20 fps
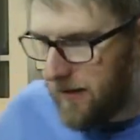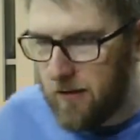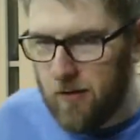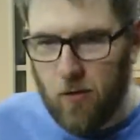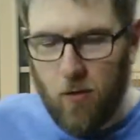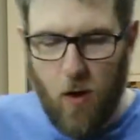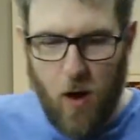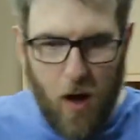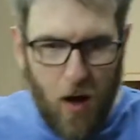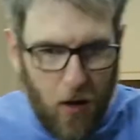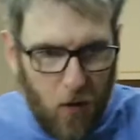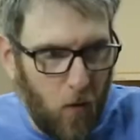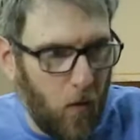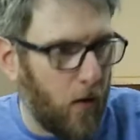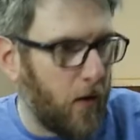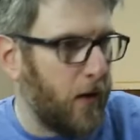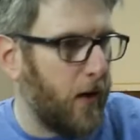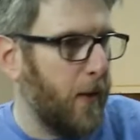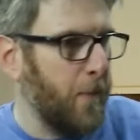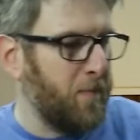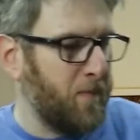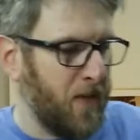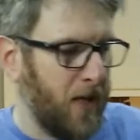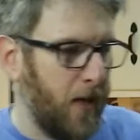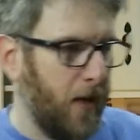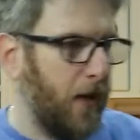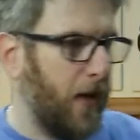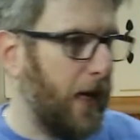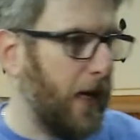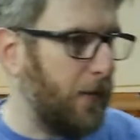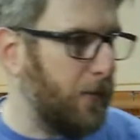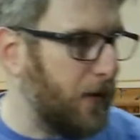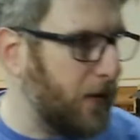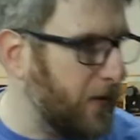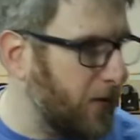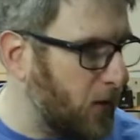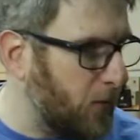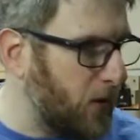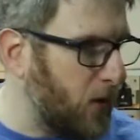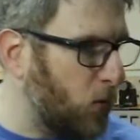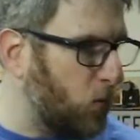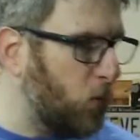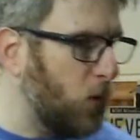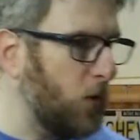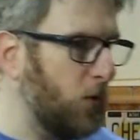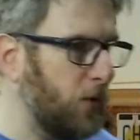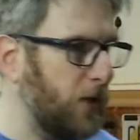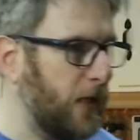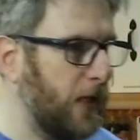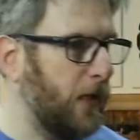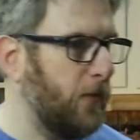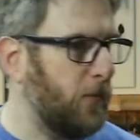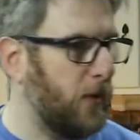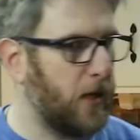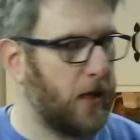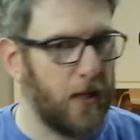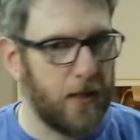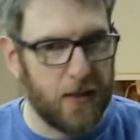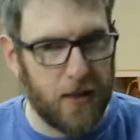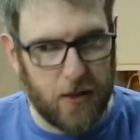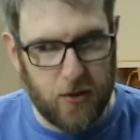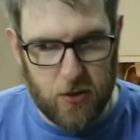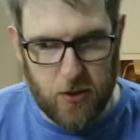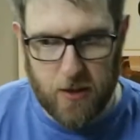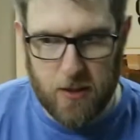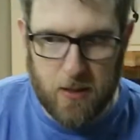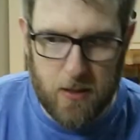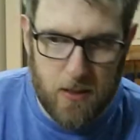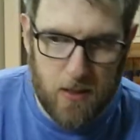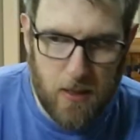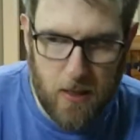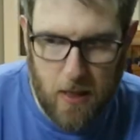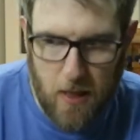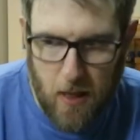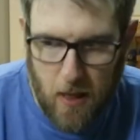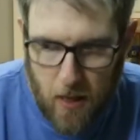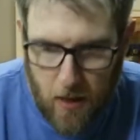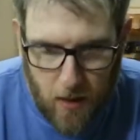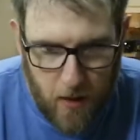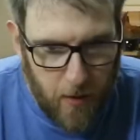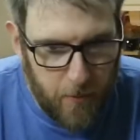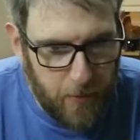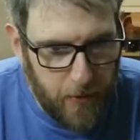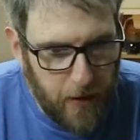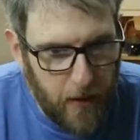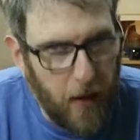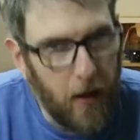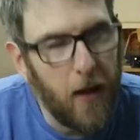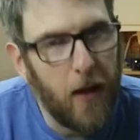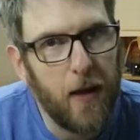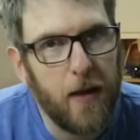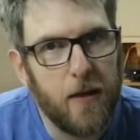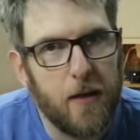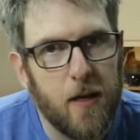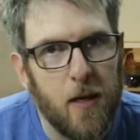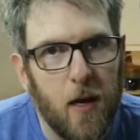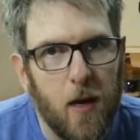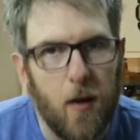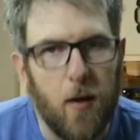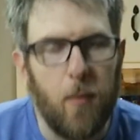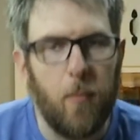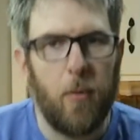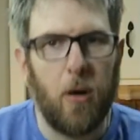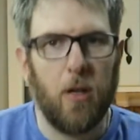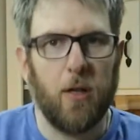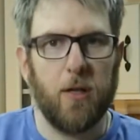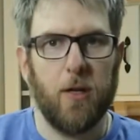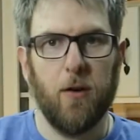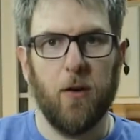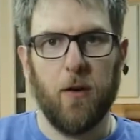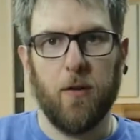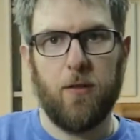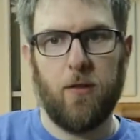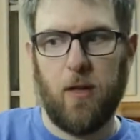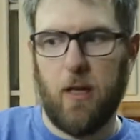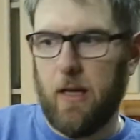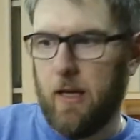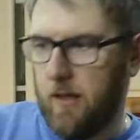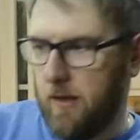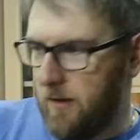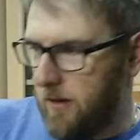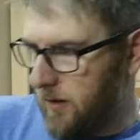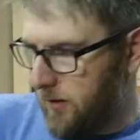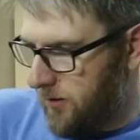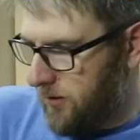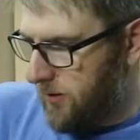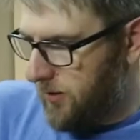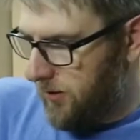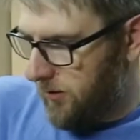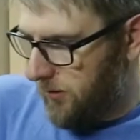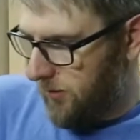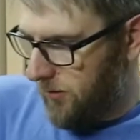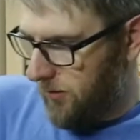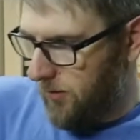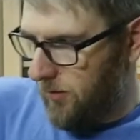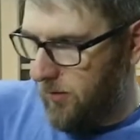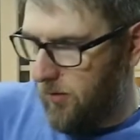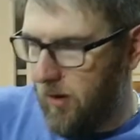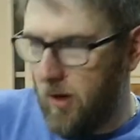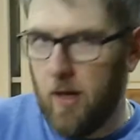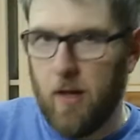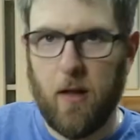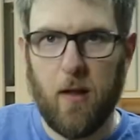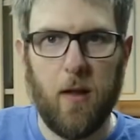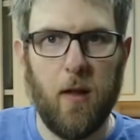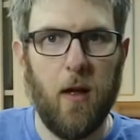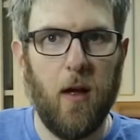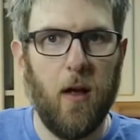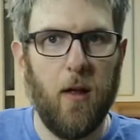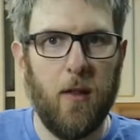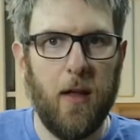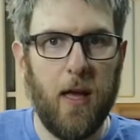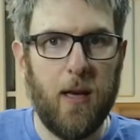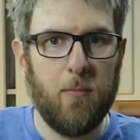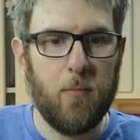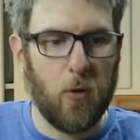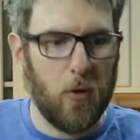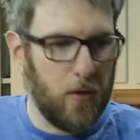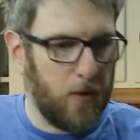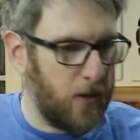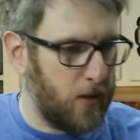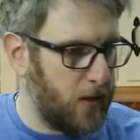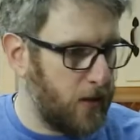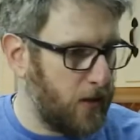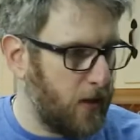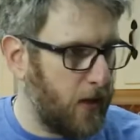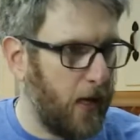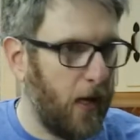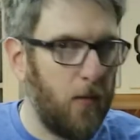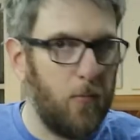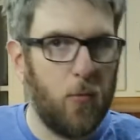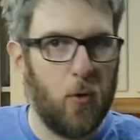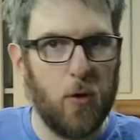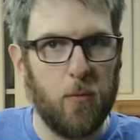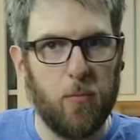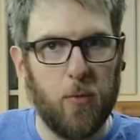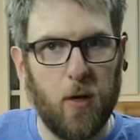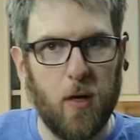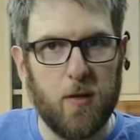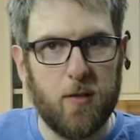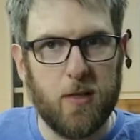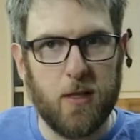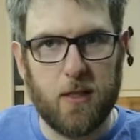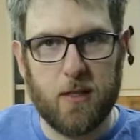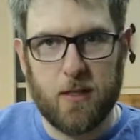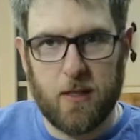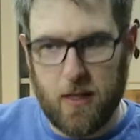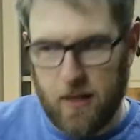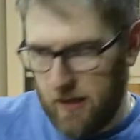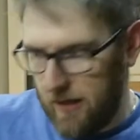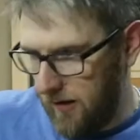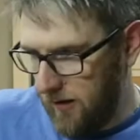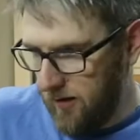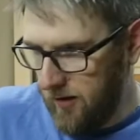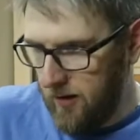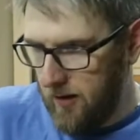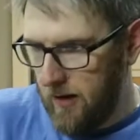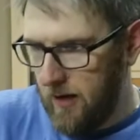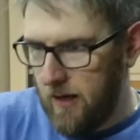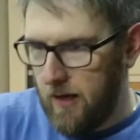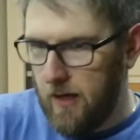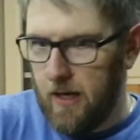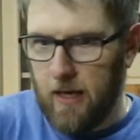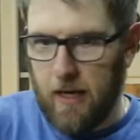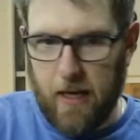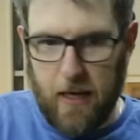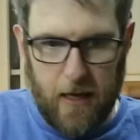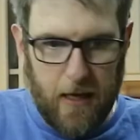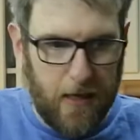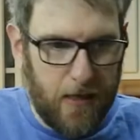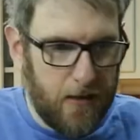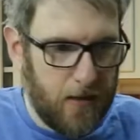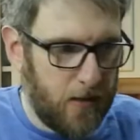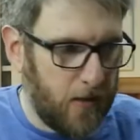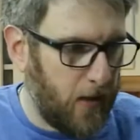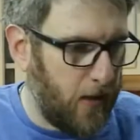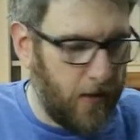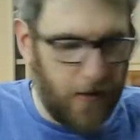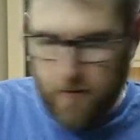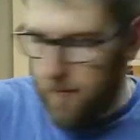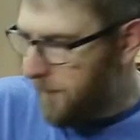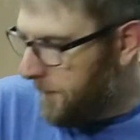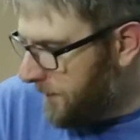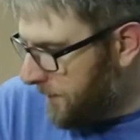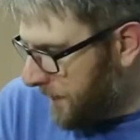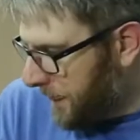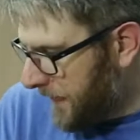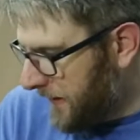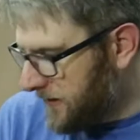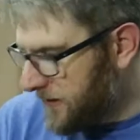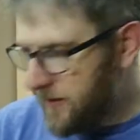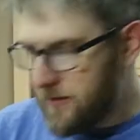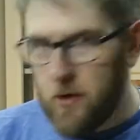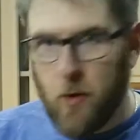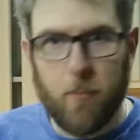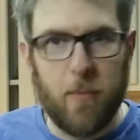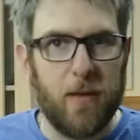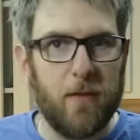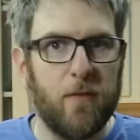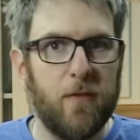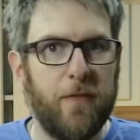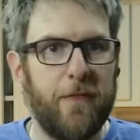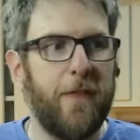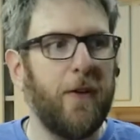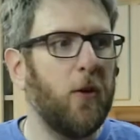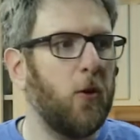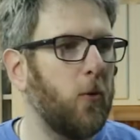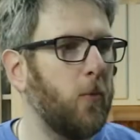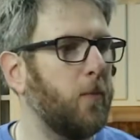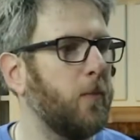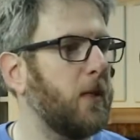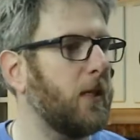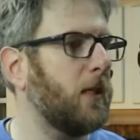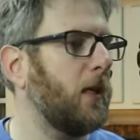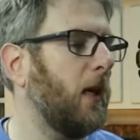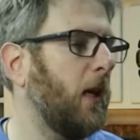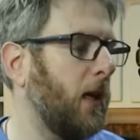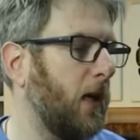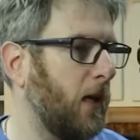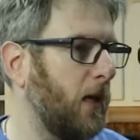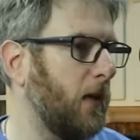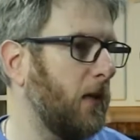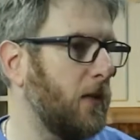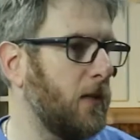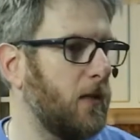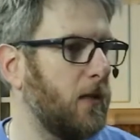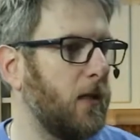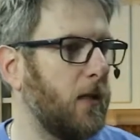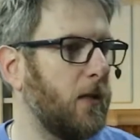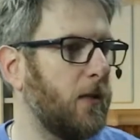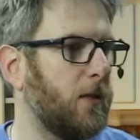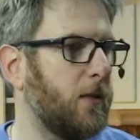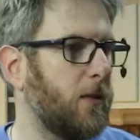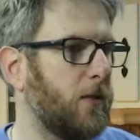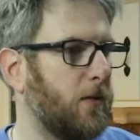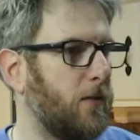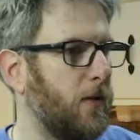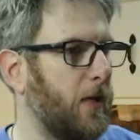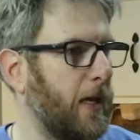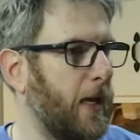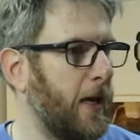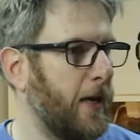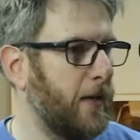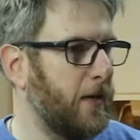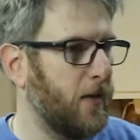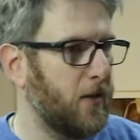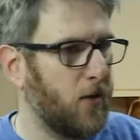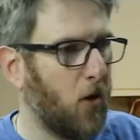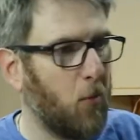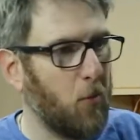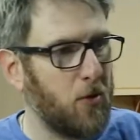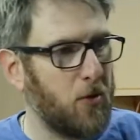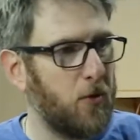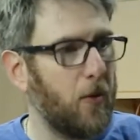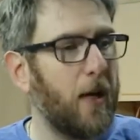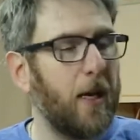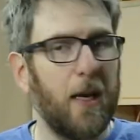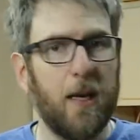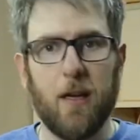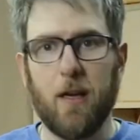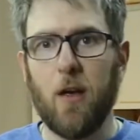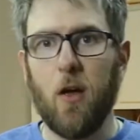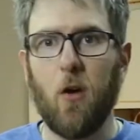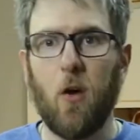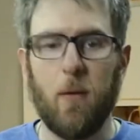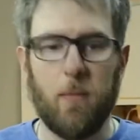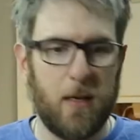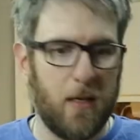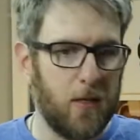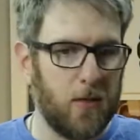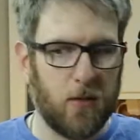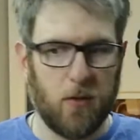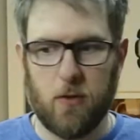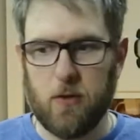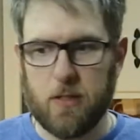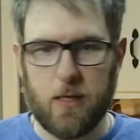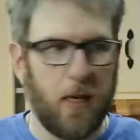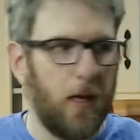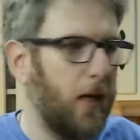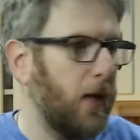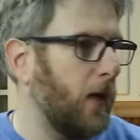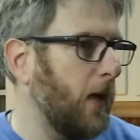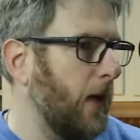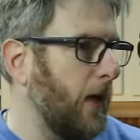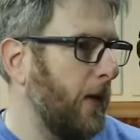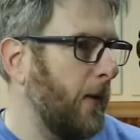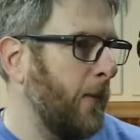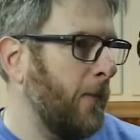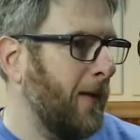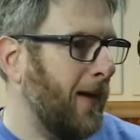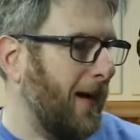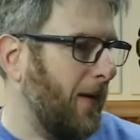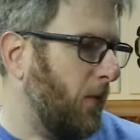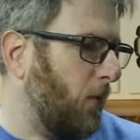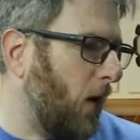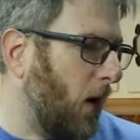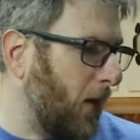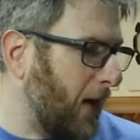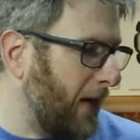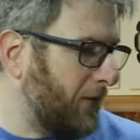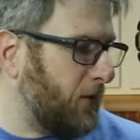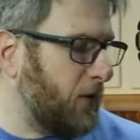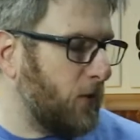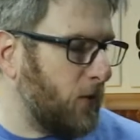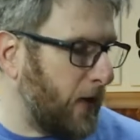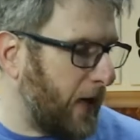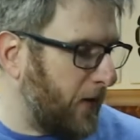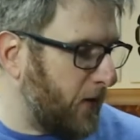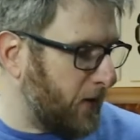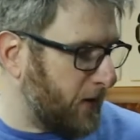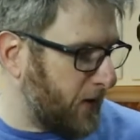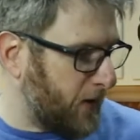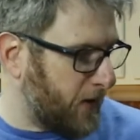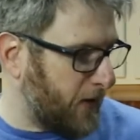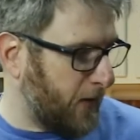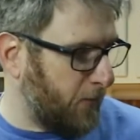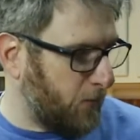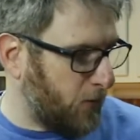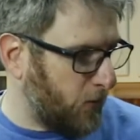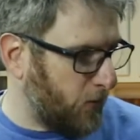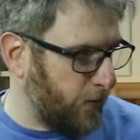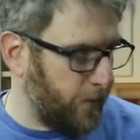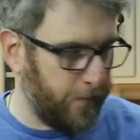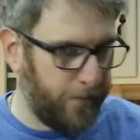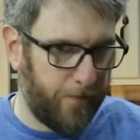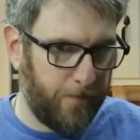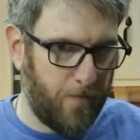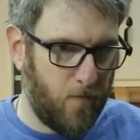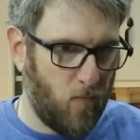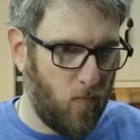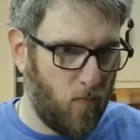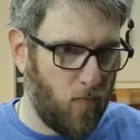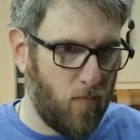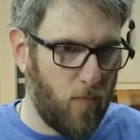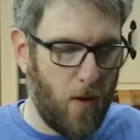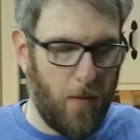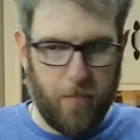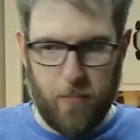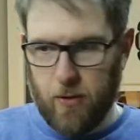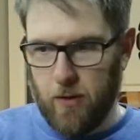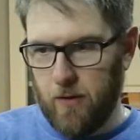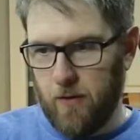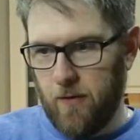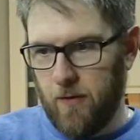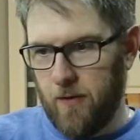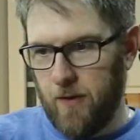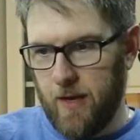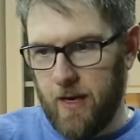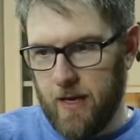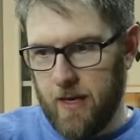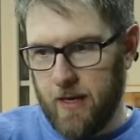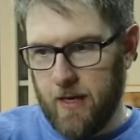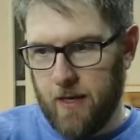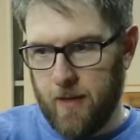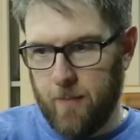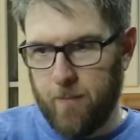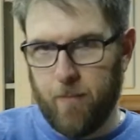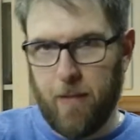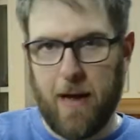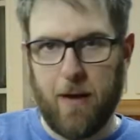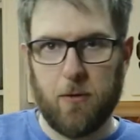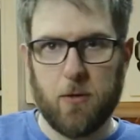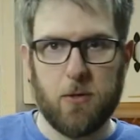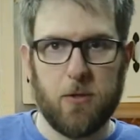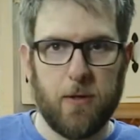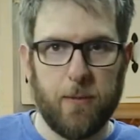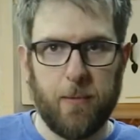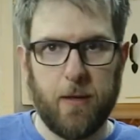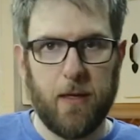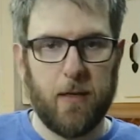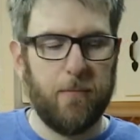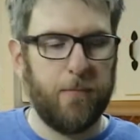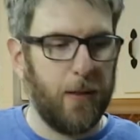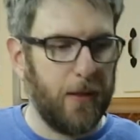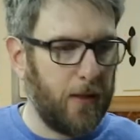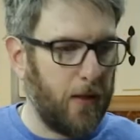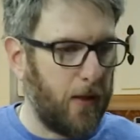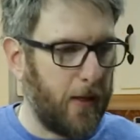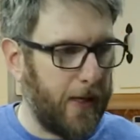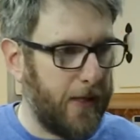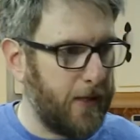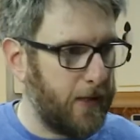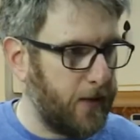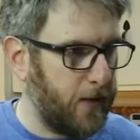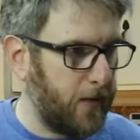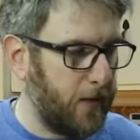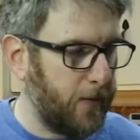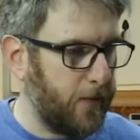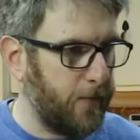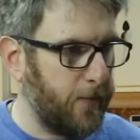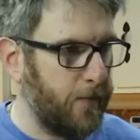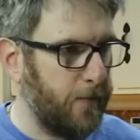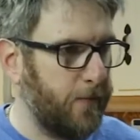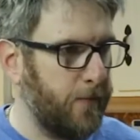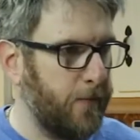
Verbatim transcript: a little awkward and I'm a little bit woozy because I just applied polyurethane to uh, the headboard. This is the headboard project sitting here and um, this has all been filmed and it's the edit is almost ready to go I mean as soon as I all I have to do now is assemble put the power strip in put the lights in